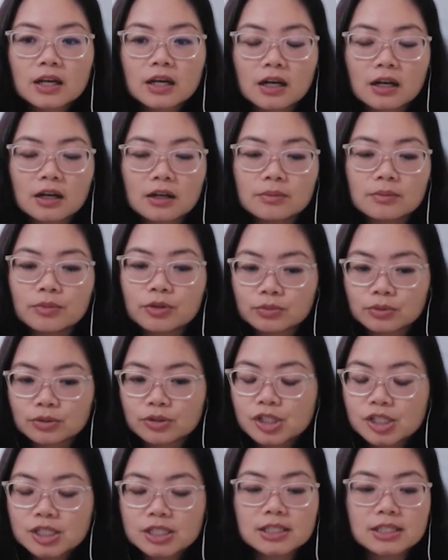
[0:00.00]
the
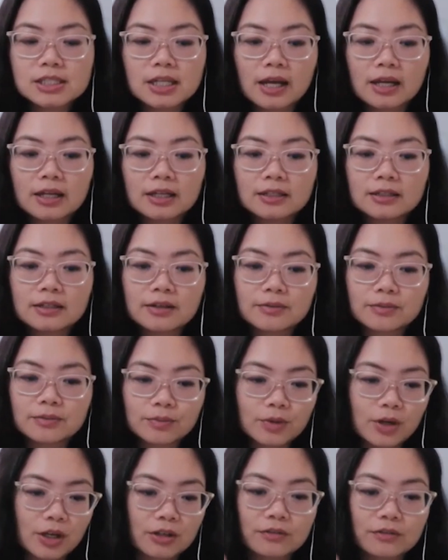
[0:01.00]
roshis that
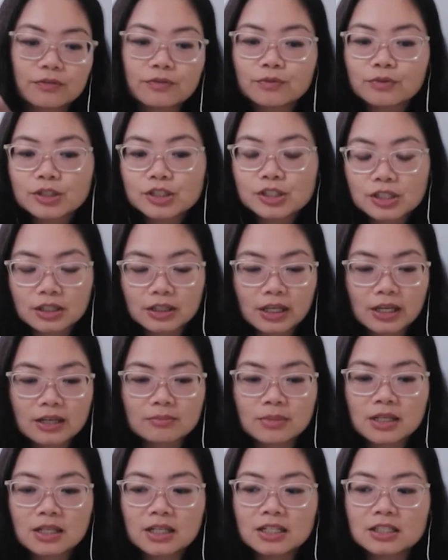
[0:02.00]
kind of reached
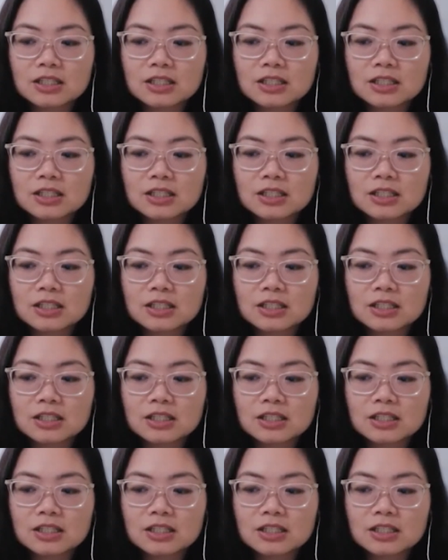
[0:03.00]
enlightenment.